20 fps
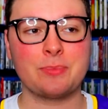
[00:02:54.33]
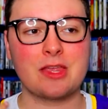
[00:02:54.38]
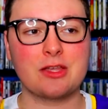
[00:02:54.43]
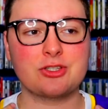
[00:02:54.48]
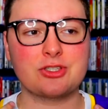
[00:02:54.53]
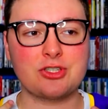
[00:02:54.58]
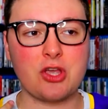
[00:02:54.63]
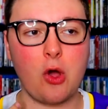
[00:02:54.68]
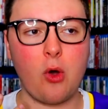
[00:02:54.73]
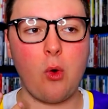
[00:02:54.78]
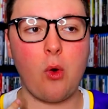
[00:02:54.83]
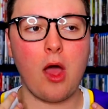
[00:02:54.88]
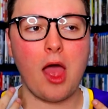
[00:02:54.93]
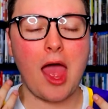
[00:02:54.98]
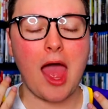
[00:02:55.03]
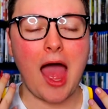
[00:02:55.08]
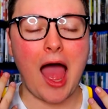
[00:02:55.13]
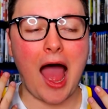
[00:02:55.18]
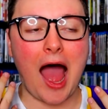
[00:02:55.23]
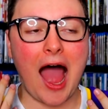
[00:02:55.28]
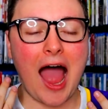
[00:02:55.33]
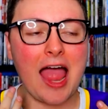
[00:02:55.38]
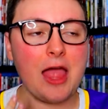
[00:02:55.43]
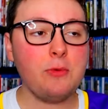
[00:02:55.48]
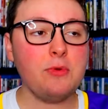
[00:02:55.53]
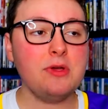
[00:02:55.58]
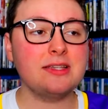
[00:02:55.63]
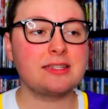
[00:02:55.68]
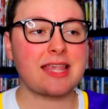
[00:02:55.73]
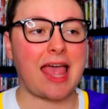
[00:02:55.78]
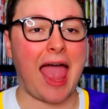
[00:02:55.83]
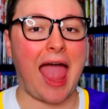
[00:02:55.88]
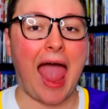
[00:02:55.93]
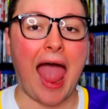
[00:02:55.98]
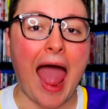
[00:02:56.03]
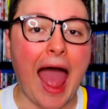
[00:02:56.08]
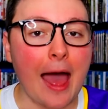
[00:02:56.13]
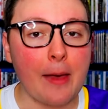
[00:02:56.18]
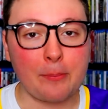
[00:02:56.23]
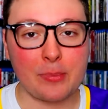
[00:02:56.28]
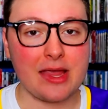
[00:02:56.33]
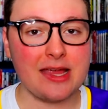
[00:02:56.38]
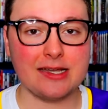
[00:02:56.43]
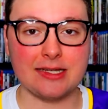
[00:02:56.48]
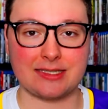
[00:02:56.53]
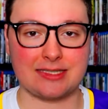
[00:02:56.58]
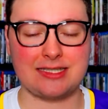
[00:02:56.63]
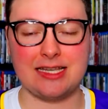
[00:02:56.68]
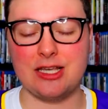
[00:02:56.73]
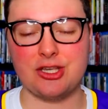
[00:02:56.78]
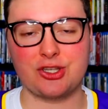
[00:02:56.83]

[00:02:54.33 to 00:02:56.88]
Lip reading: So I was happy to see